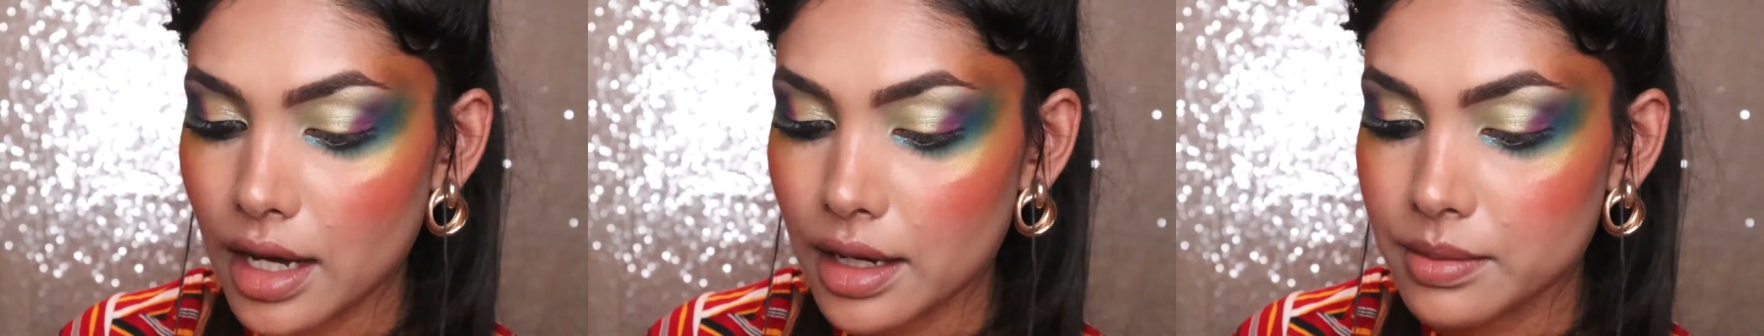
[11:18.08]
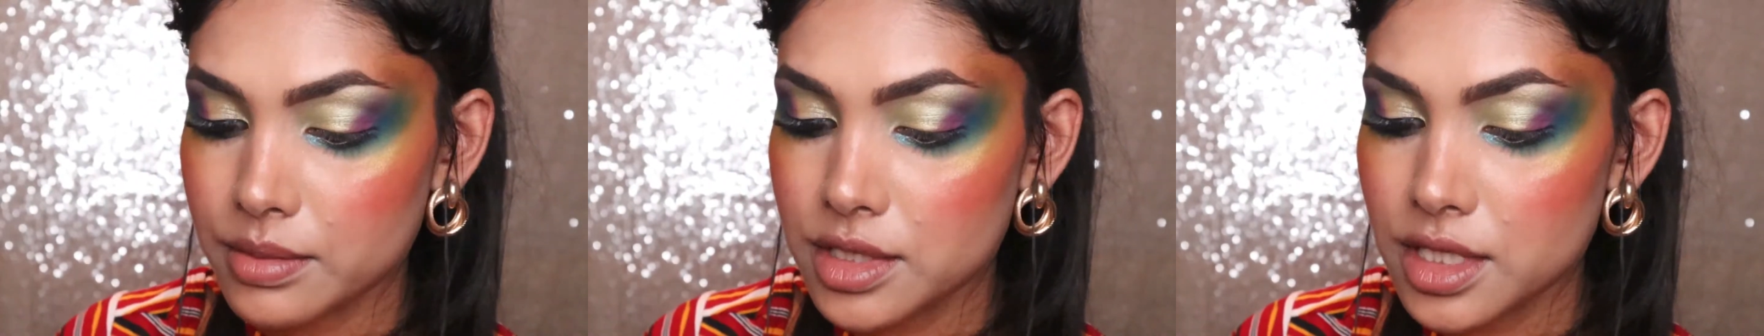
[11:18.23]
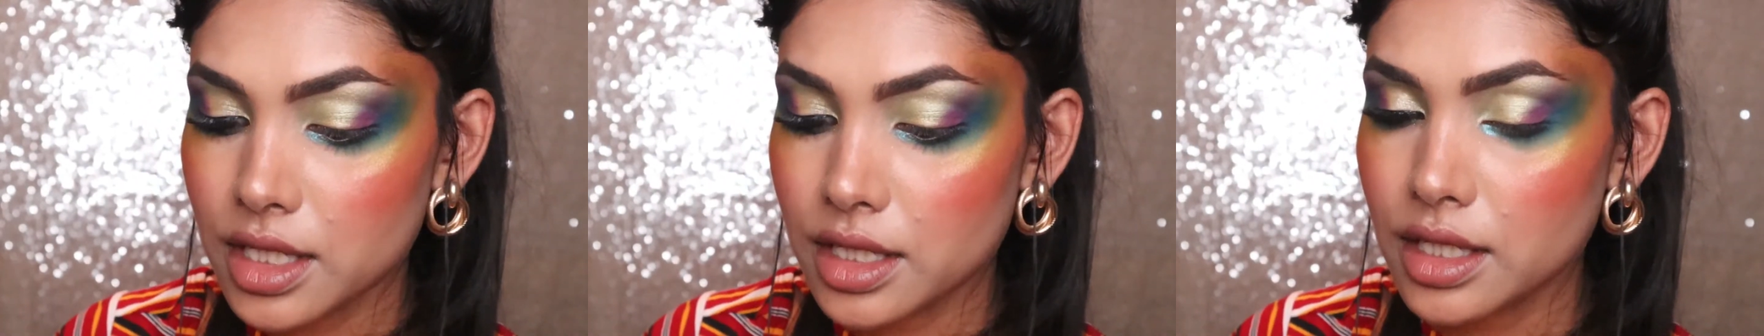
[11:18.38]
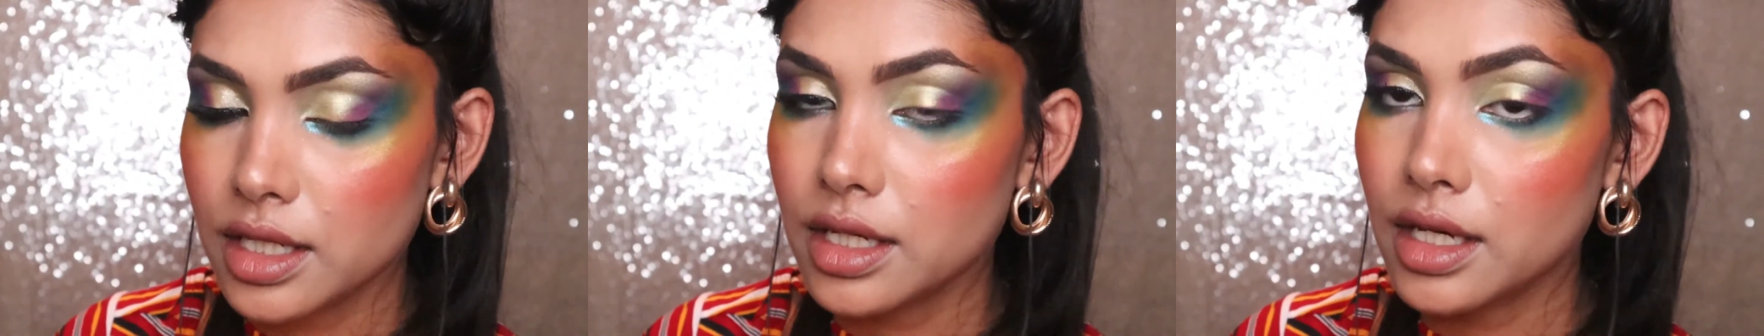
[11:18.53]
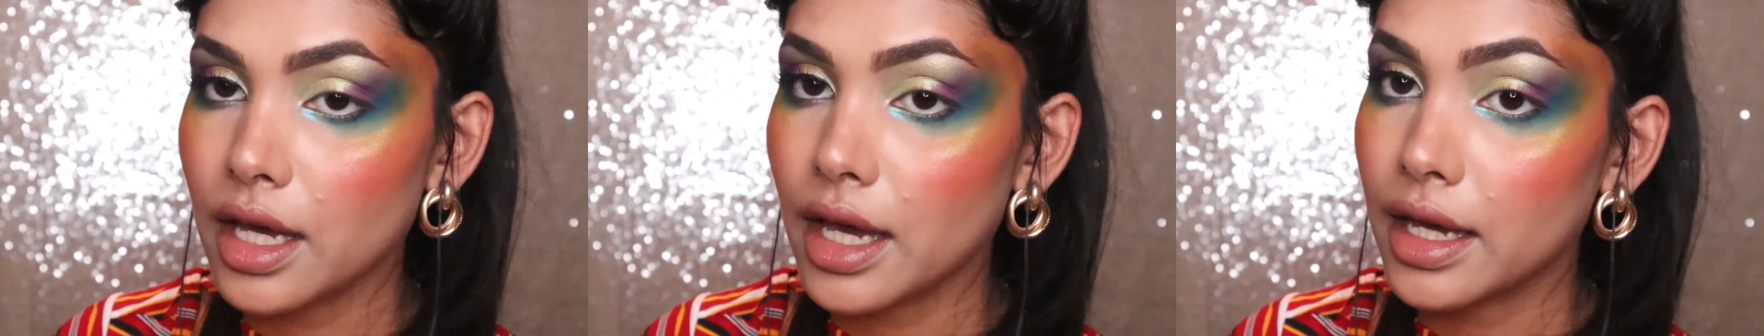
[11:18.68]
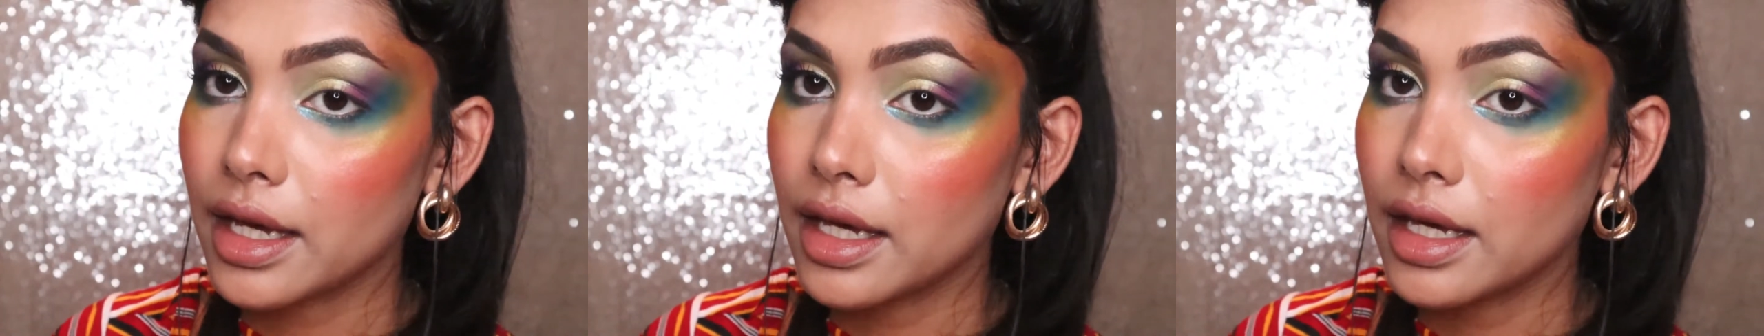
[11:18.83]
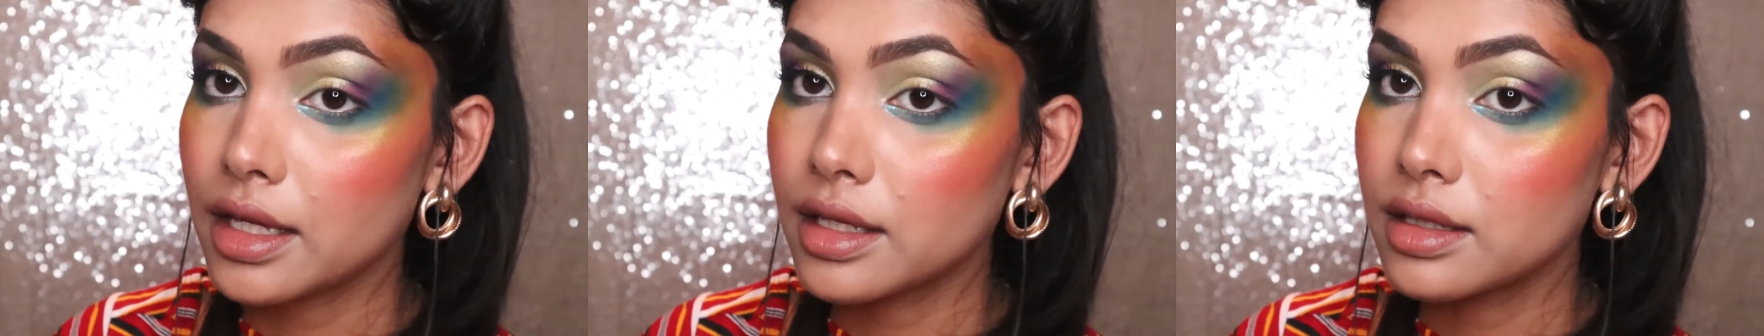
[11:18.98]
I am taking
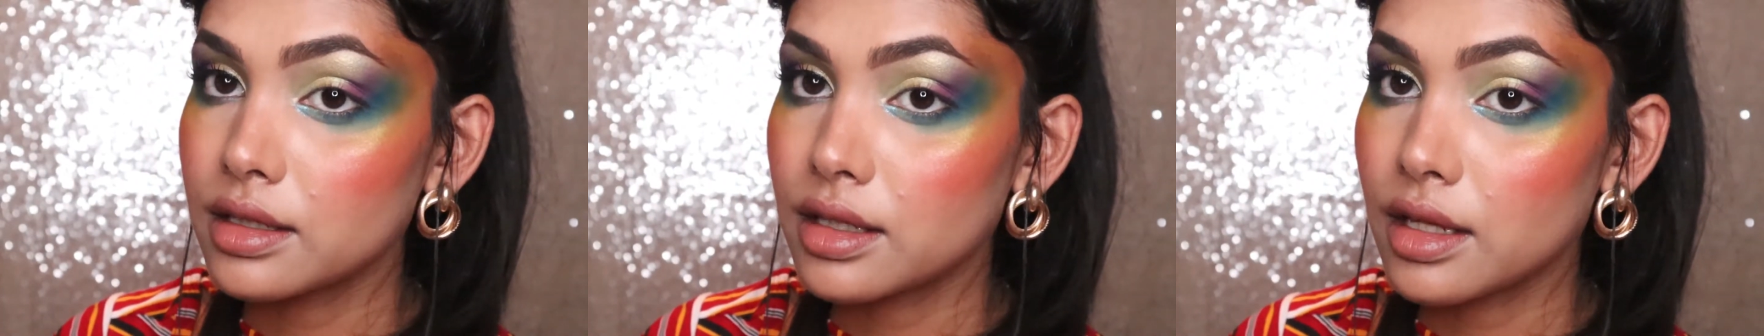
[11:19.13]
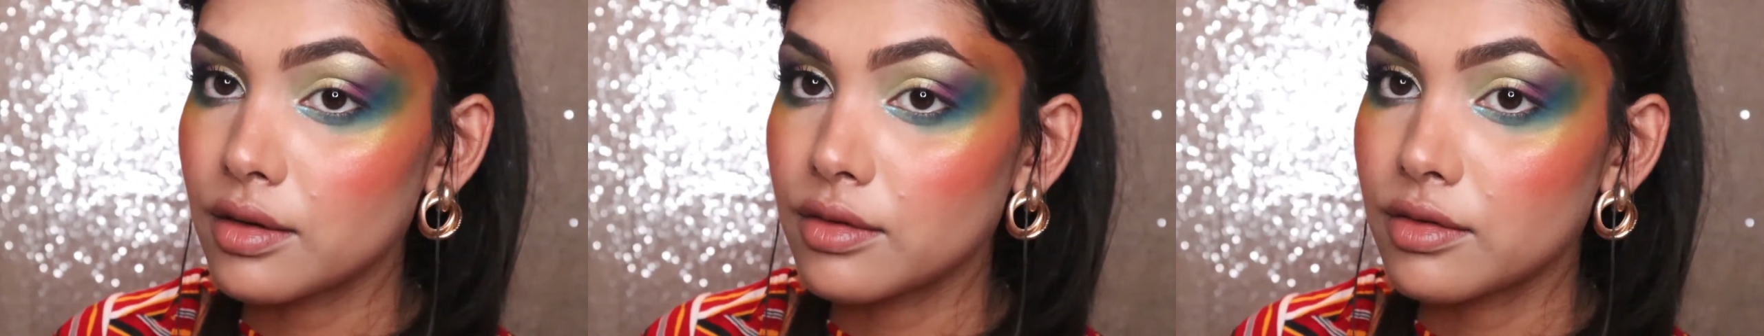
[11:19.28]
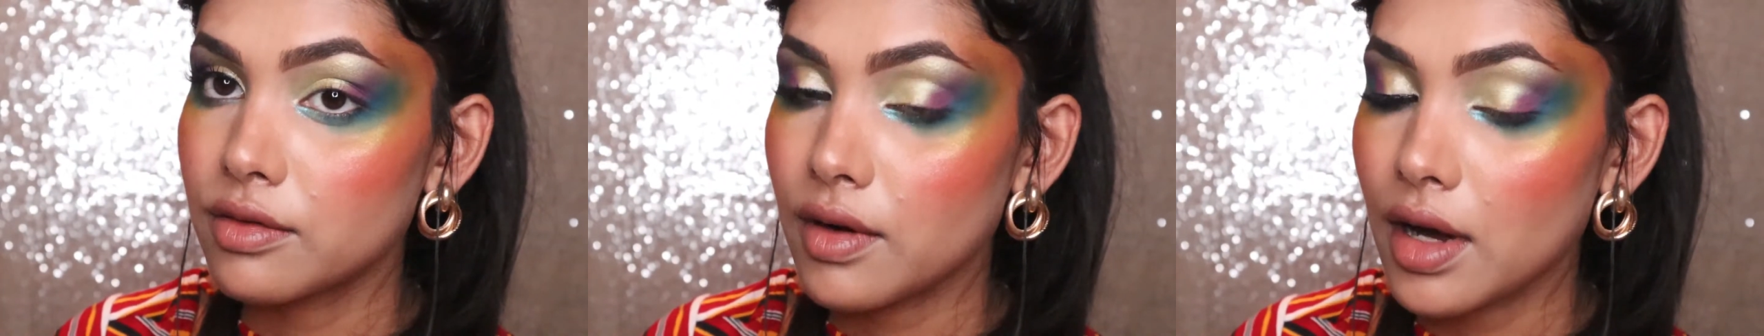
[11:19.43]
again the